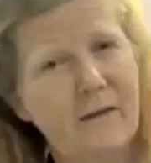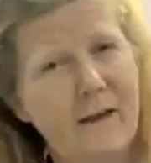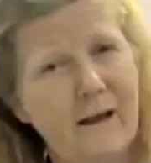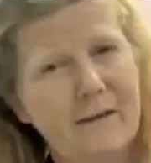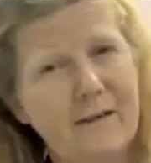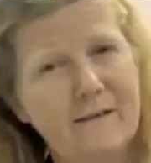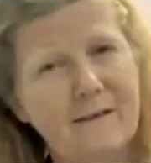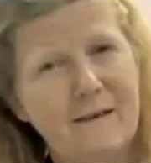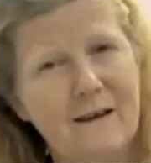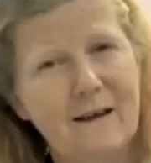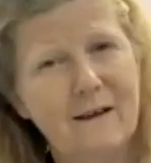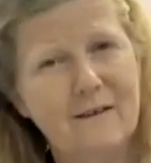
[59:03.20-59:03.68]

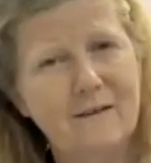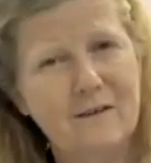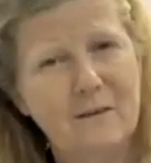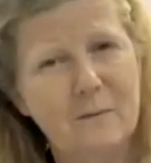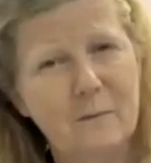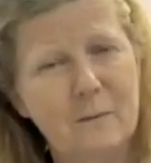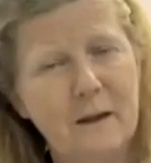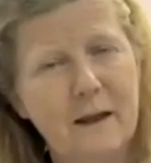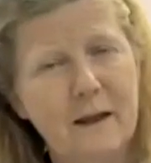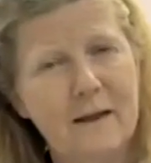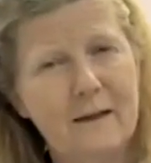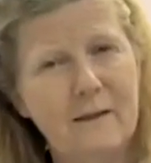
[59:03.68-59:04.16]
that to get
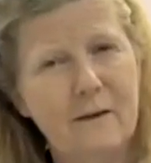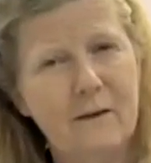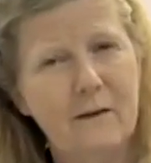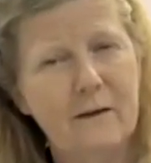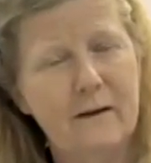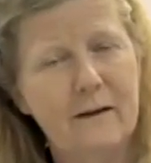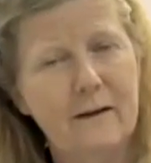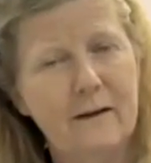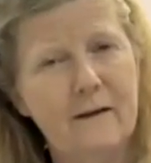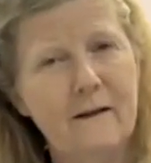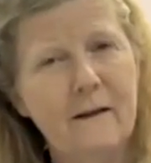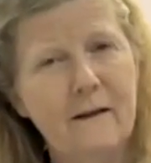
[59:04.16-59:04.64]
some length on
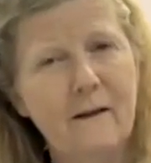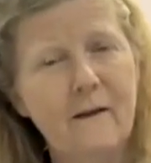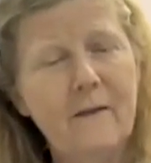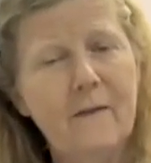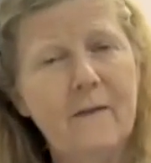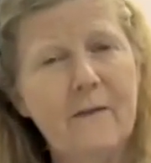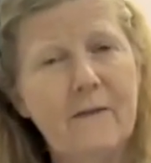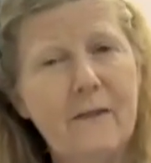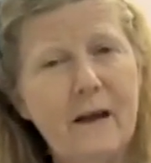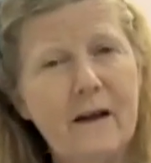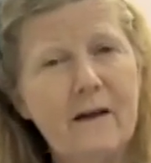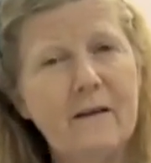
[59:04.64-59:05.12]
it
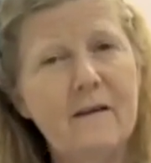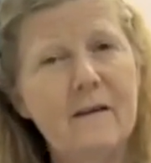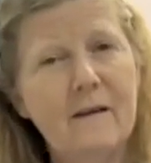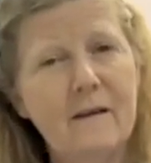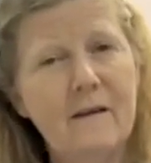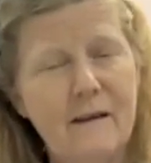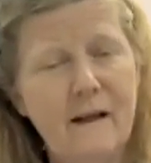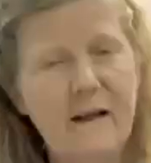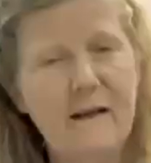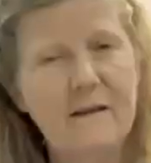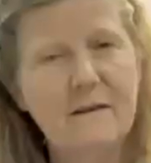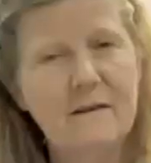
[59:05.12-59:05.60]
that
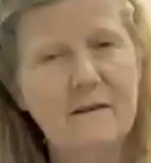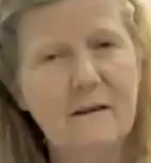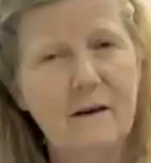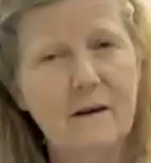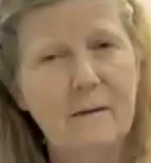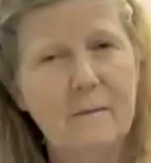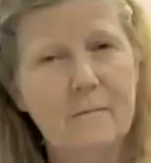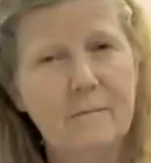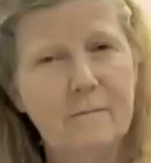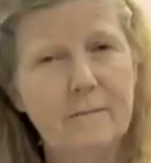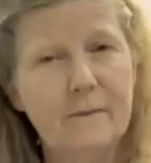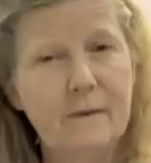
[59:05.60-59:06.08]

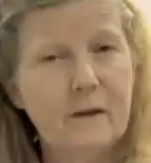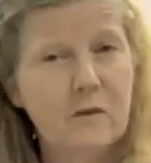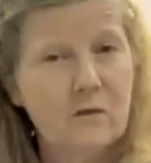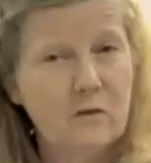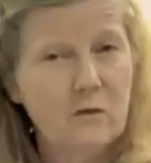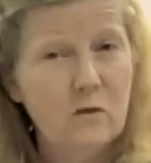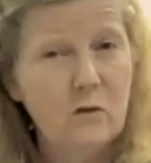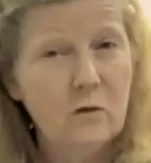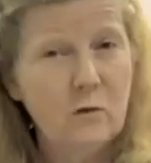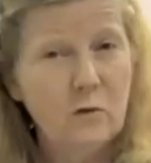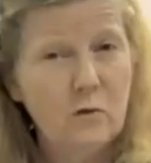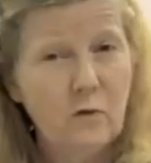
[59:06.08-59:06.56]
is
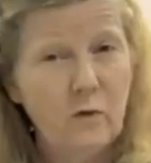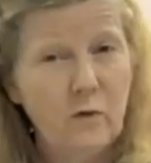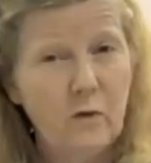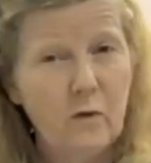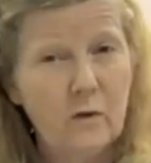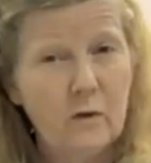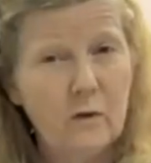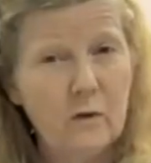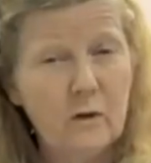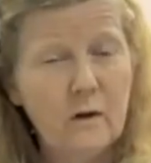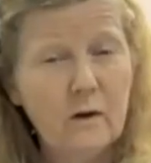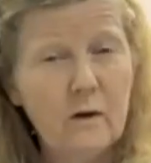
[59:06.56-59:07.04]

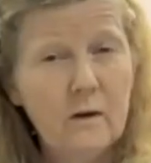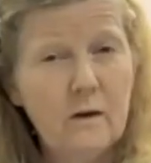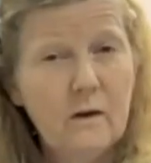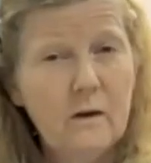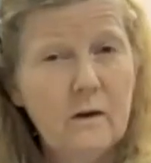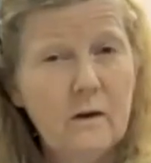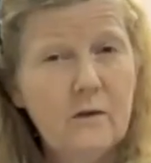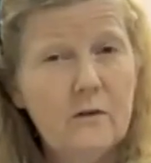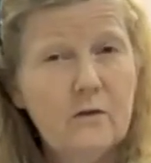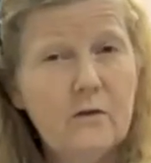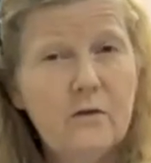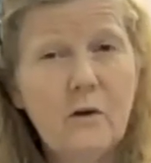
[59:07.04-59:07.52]
useful.
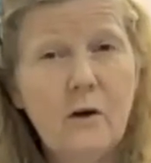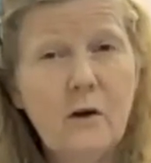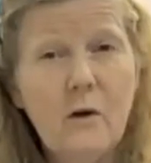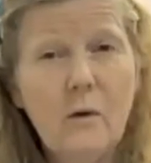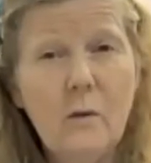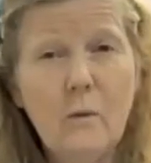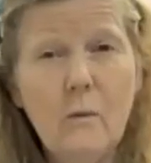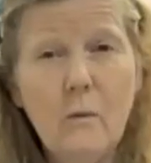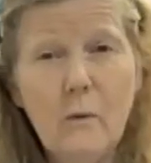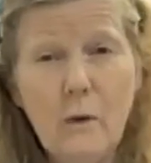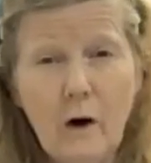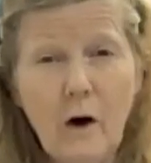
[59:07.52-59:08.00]

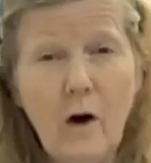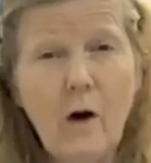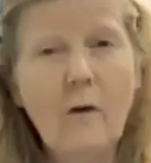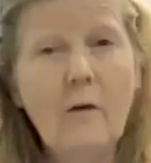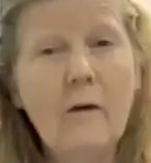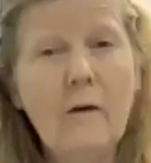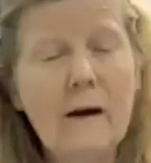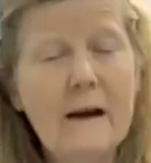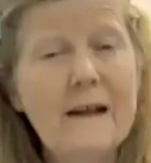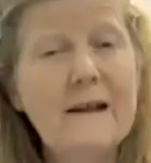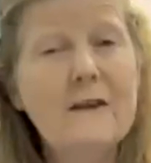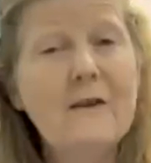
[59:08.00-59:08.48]
So we're
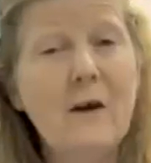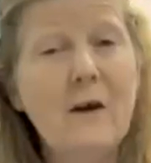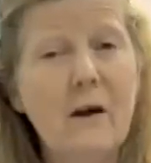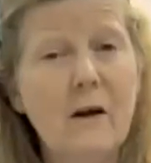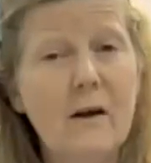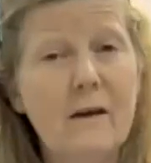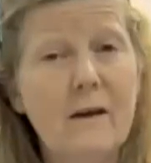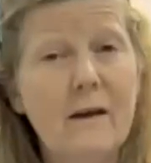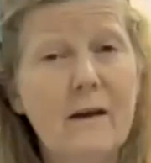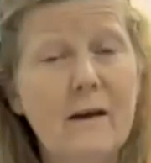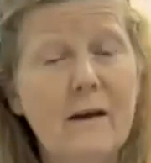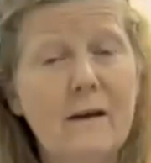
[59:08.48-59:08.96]
already
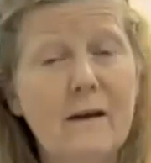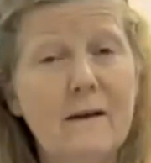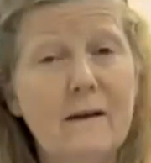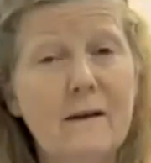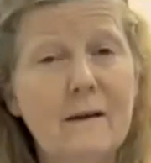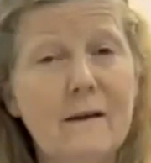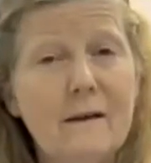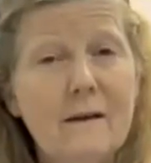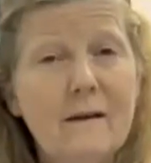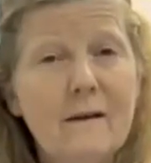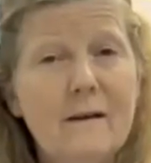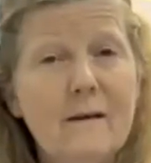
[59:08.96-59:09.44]
talking
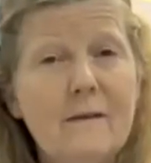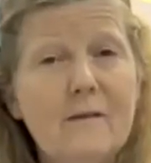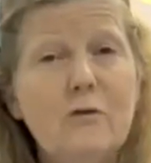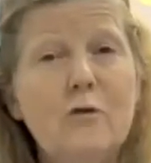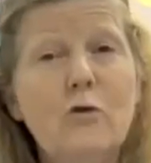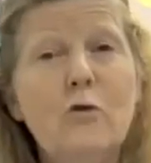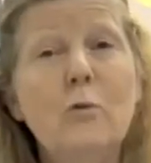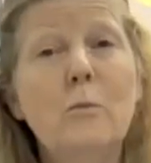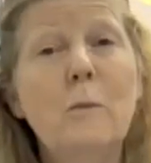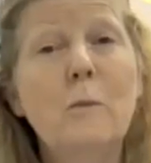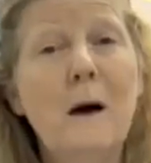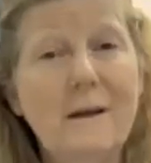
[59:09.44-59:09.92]

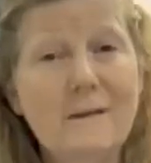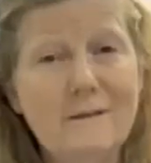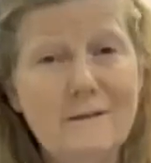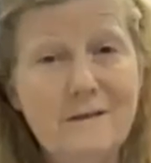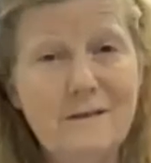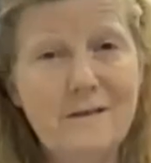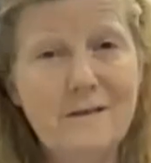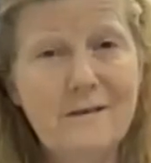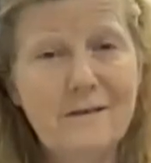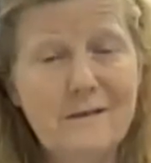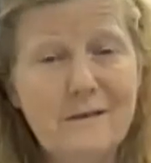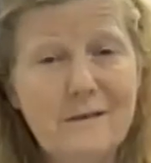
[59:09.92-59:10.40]
2
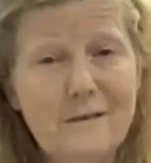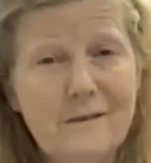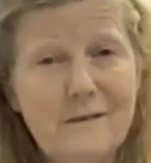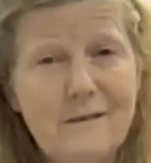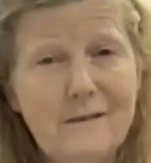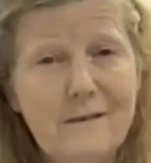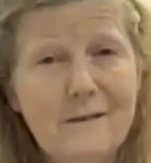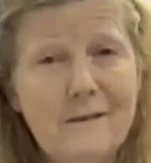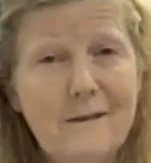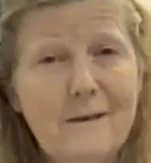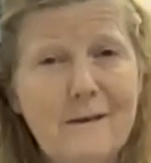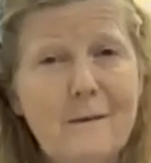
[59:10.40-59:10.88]
months
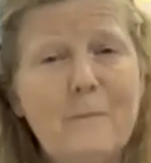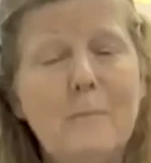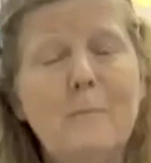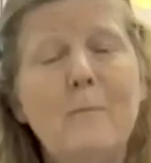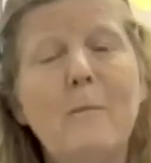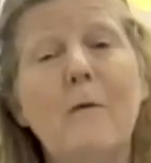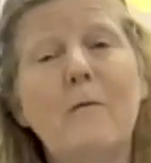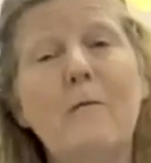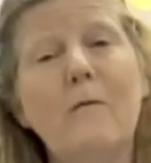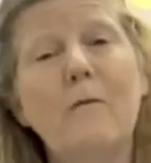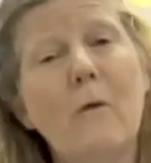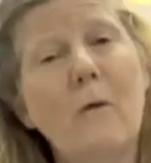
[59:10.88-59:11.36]

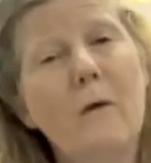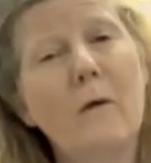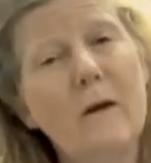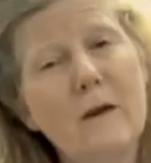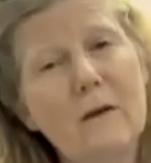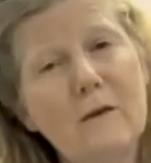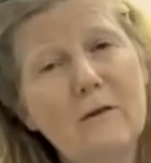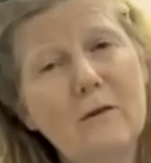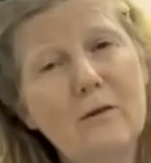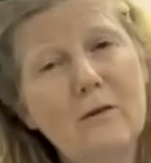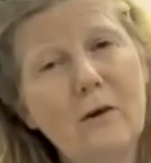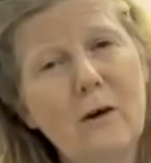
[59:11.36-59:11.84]
before
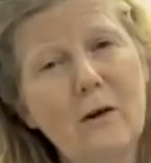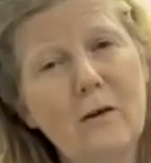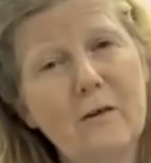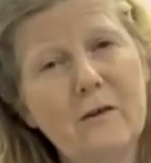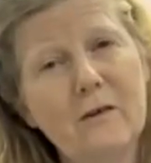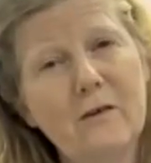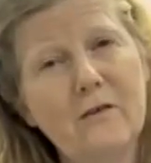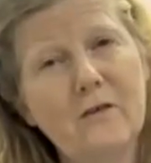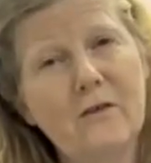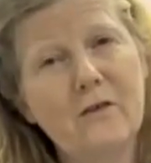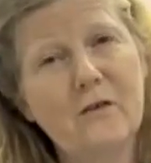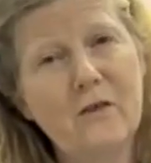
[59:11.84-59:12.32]
you start
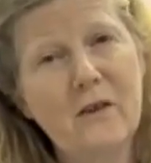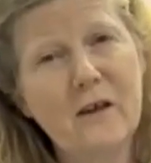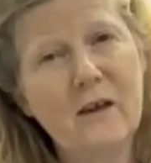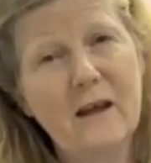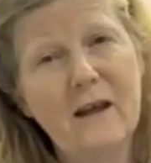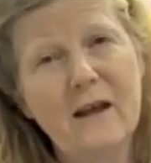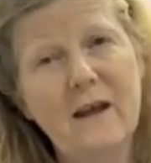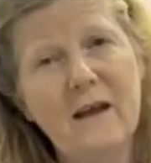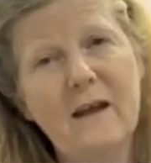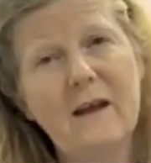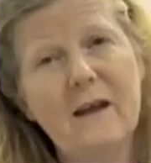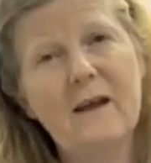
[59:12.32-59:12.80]
to
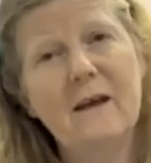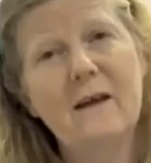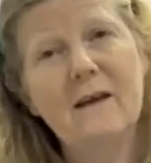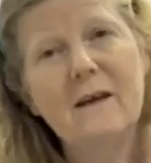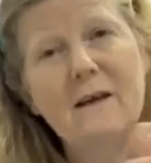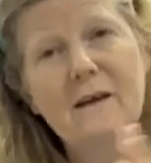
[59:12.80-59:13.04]
see